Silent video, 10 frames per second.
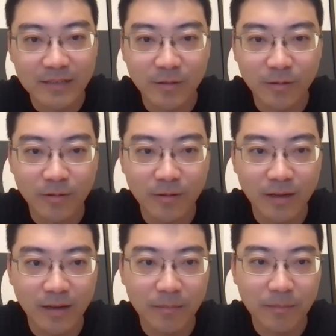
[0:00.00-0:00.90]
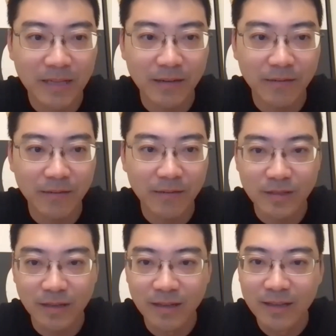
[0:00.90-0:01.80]
So many of those
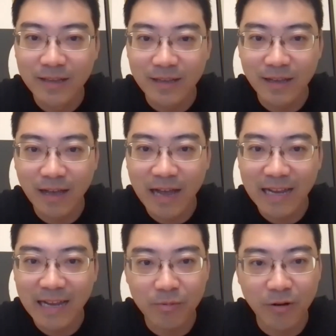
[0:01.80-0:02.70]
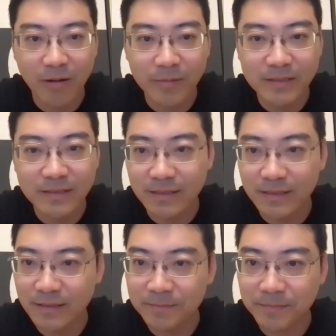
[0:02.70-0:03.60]
highly promised
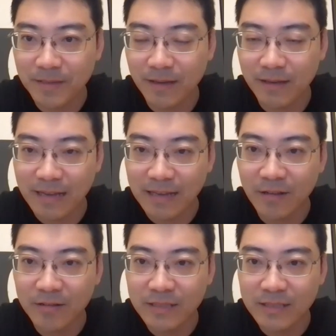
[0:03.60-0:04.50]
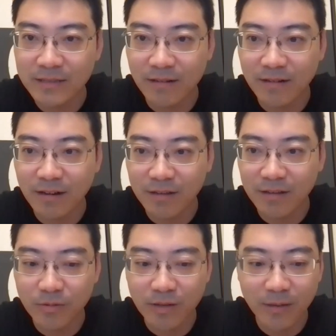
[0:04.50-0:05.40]
technologies are not
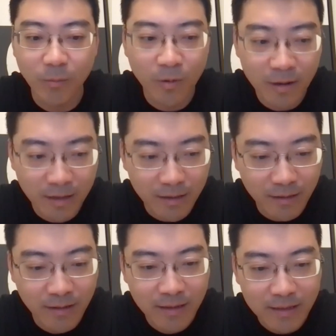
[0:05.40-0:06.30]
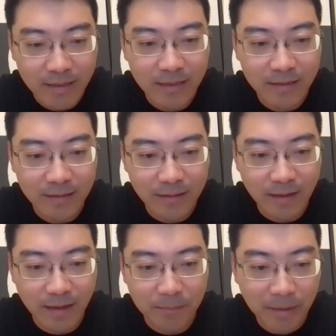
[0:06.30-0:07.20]
really working in
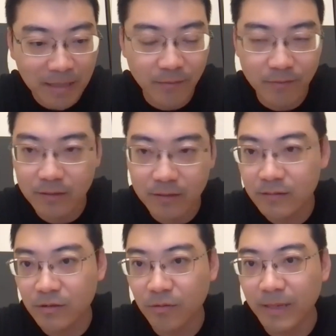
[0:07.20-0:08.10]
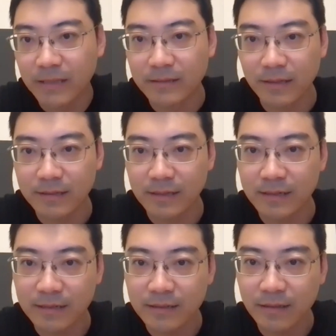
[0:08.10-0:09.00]
many of these domains, such
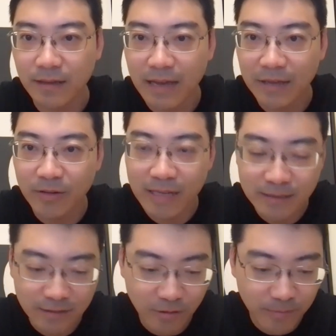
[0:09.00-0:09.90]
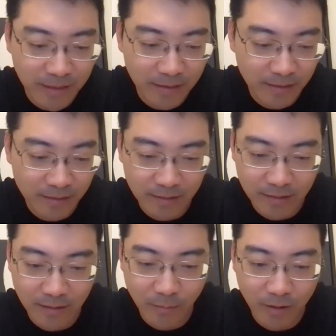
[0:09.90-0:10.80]
as the education domain,
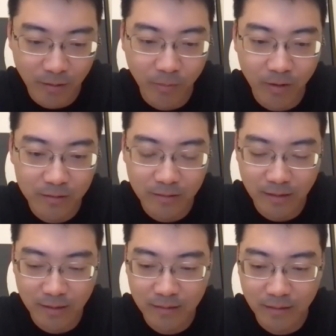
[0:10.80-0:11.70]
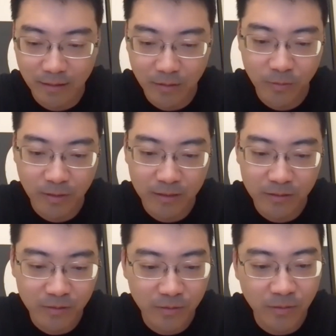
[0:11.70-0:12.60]
where we're looking
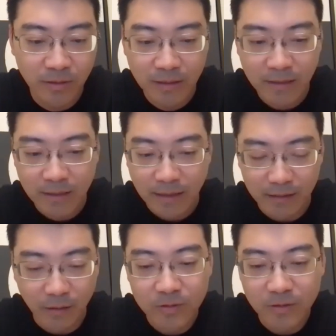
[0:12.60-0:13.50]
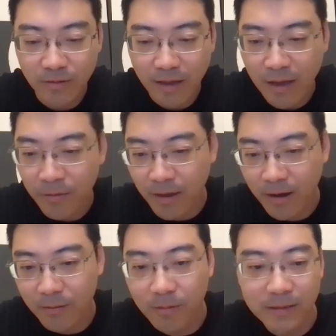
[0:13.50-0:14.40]
into, and also the
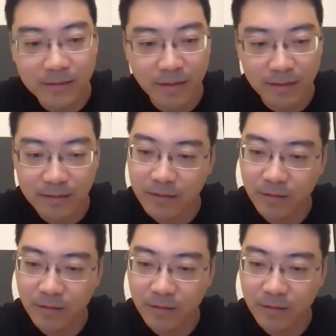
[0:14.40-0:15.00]
healthcare ones that